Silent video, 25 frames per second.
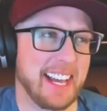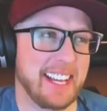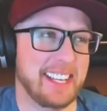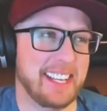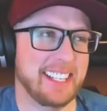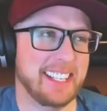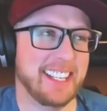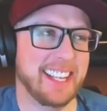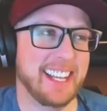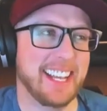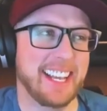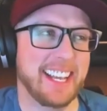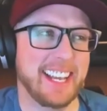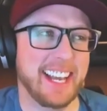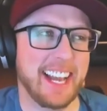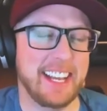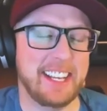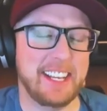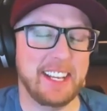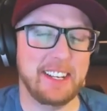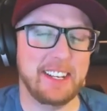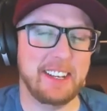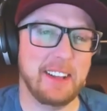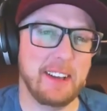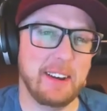I, did, I
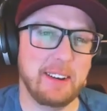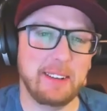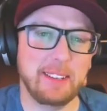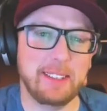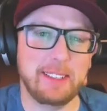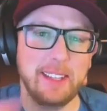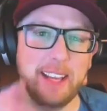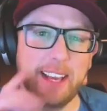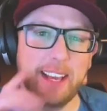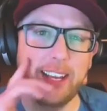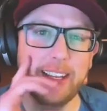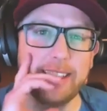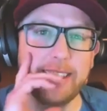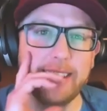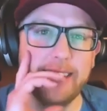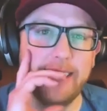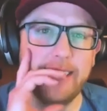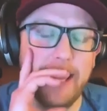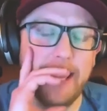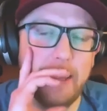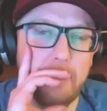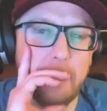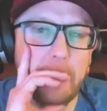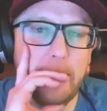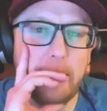did notice that as it
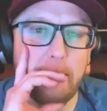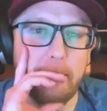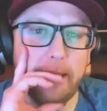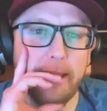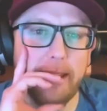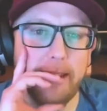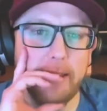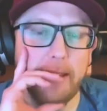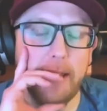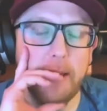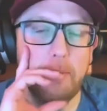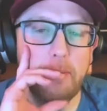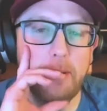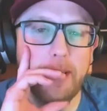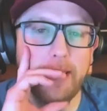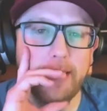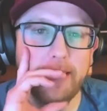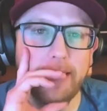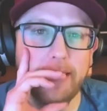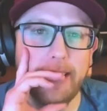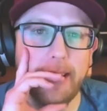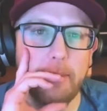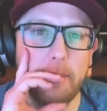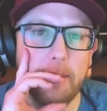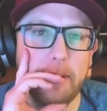came up. They they put
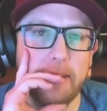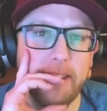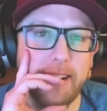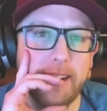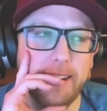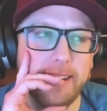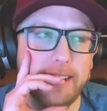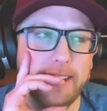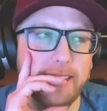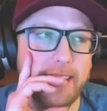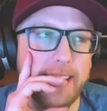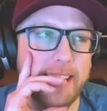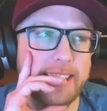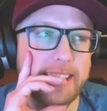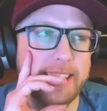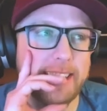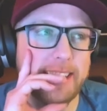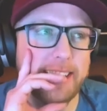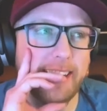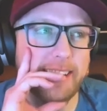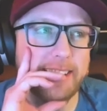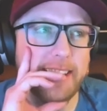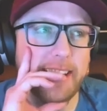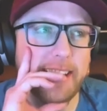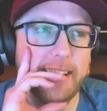know, it in their collection,
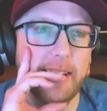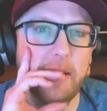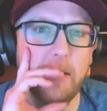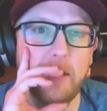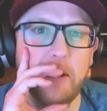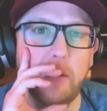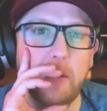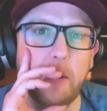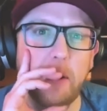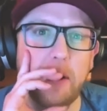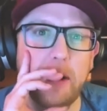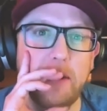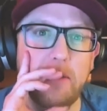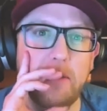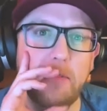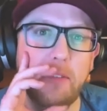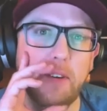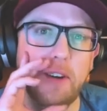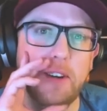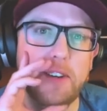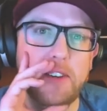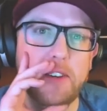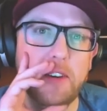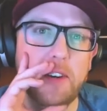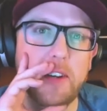and I was like, "Oh, I, we're in
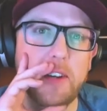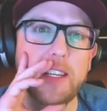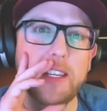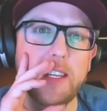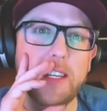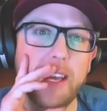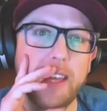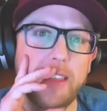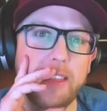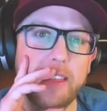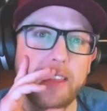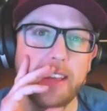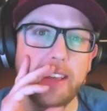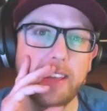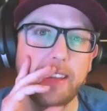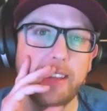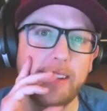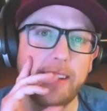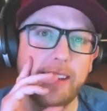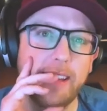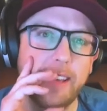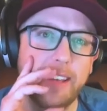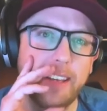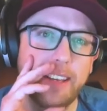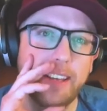for a treat." And
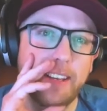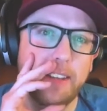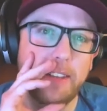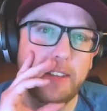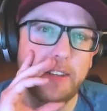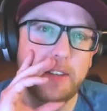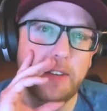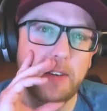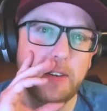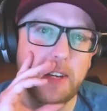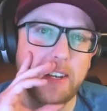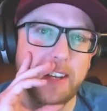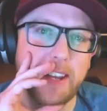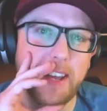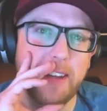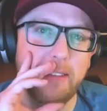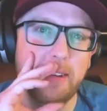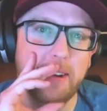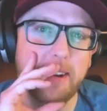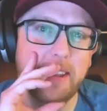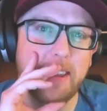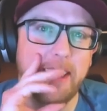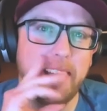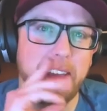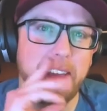then the treat
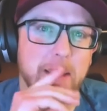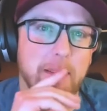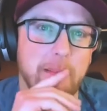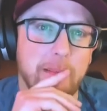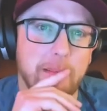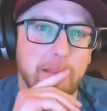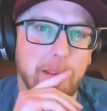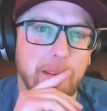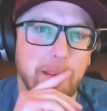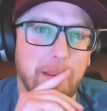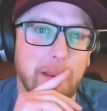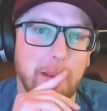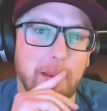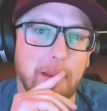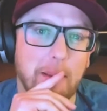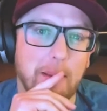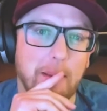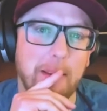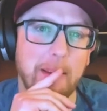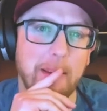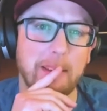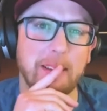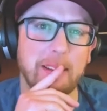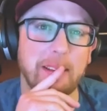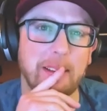never came.
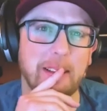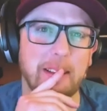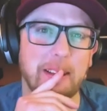And and